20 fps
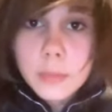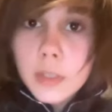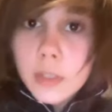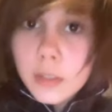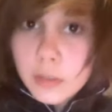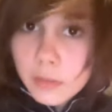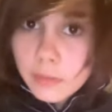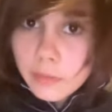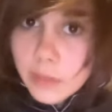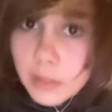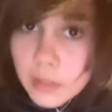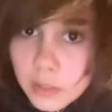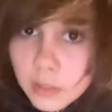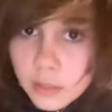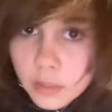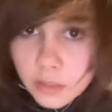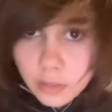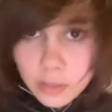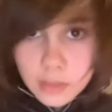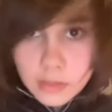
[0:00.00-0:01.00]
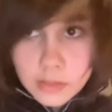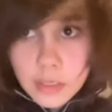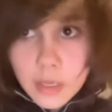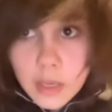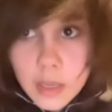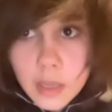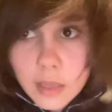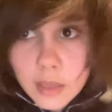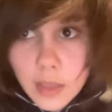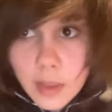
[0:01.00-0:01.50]
because vintage things,
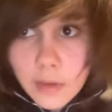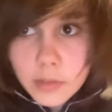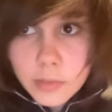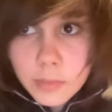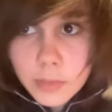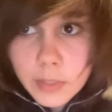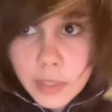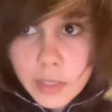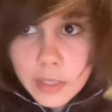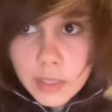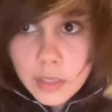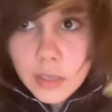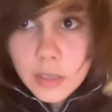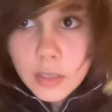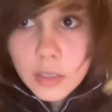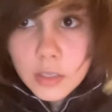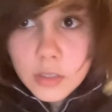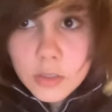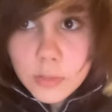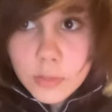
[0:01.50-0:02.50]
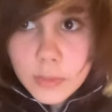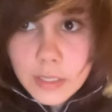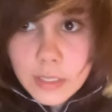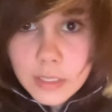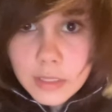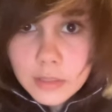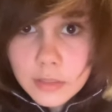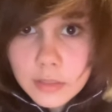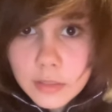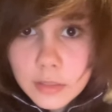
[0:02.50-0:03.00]
they have to be like 20
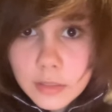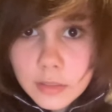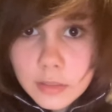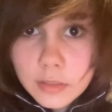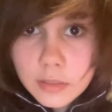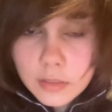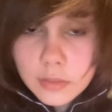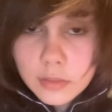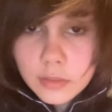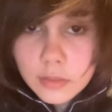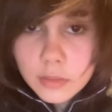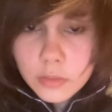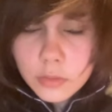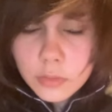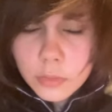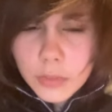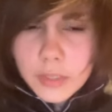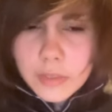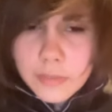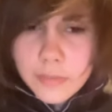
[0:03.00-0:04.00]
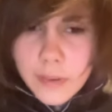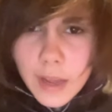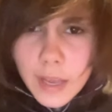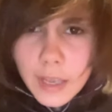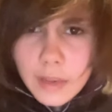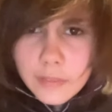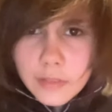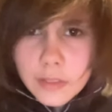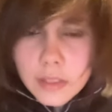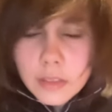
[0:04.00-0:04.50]
years or
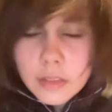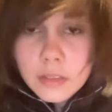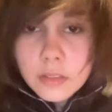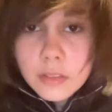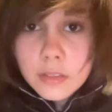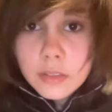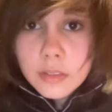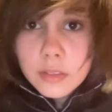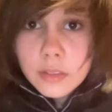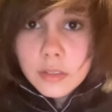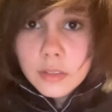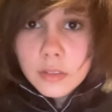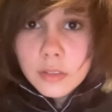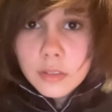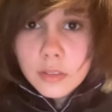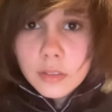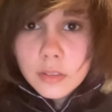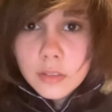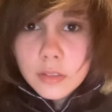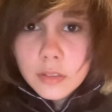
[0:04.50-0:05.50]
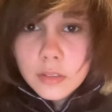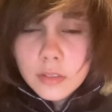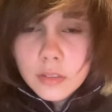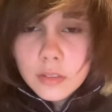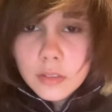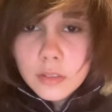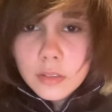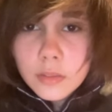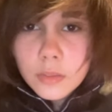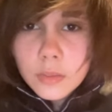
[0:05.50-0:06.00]
25 years?
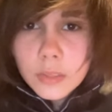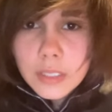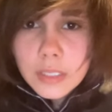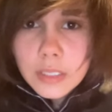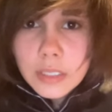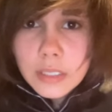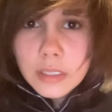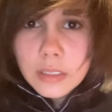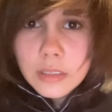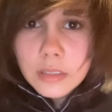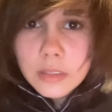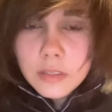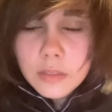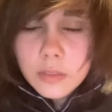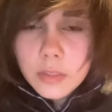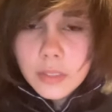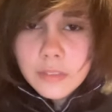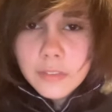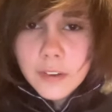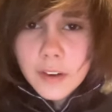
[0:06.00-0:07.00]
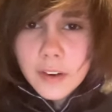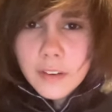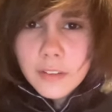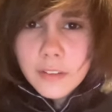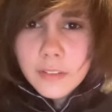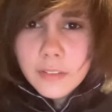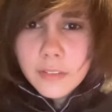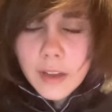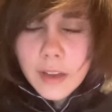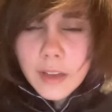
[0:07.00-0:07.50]
20?
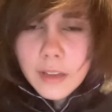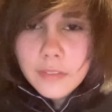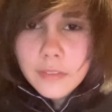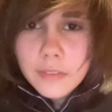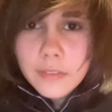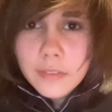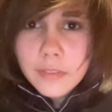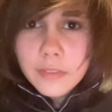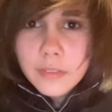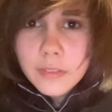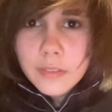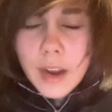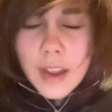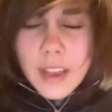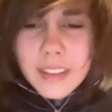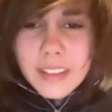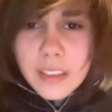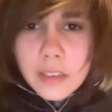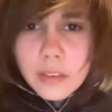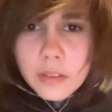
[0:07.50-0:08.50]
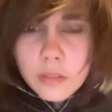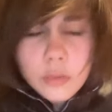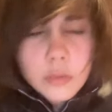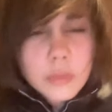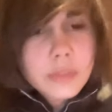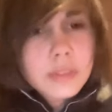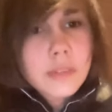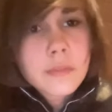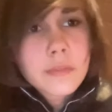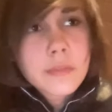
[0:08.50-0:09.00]
25, right, I think? Or
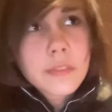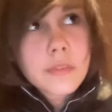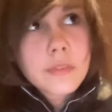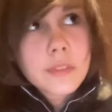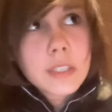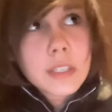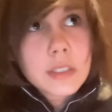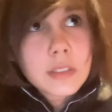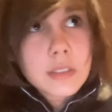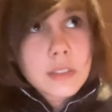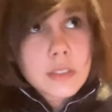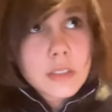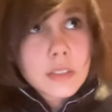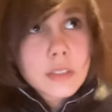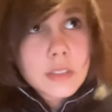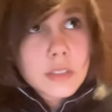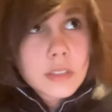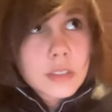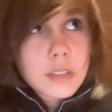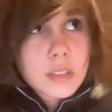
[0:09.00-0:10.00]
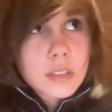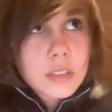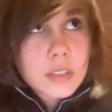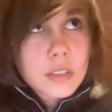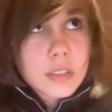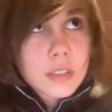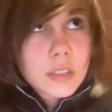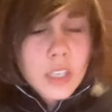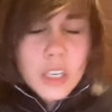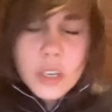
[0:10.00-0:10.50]
was it 50?
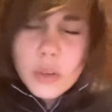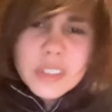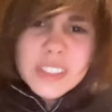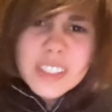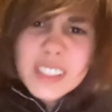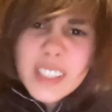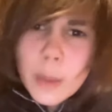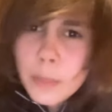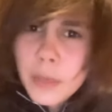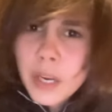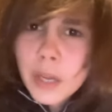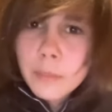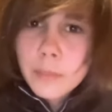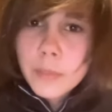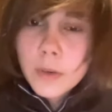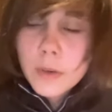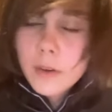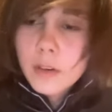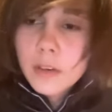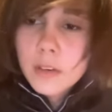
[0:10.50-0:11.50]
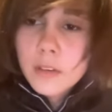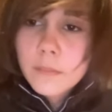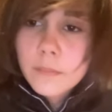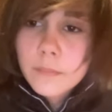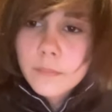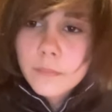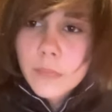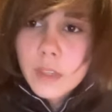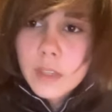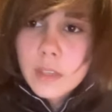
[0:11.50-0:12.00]
It was some number.
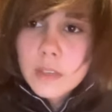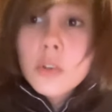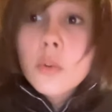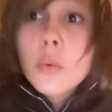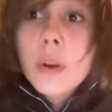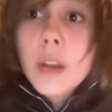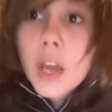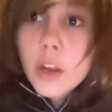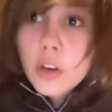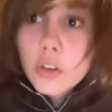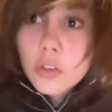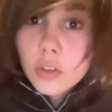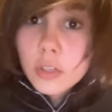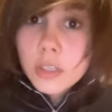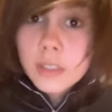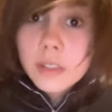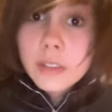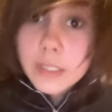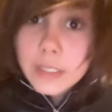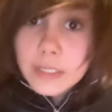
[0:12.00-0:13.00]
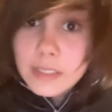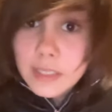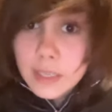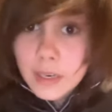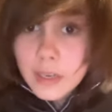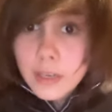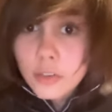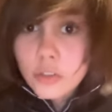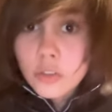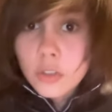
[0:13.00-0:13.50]
To 100, less than
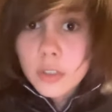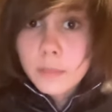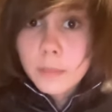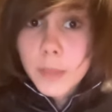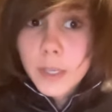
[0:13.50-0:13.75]
100,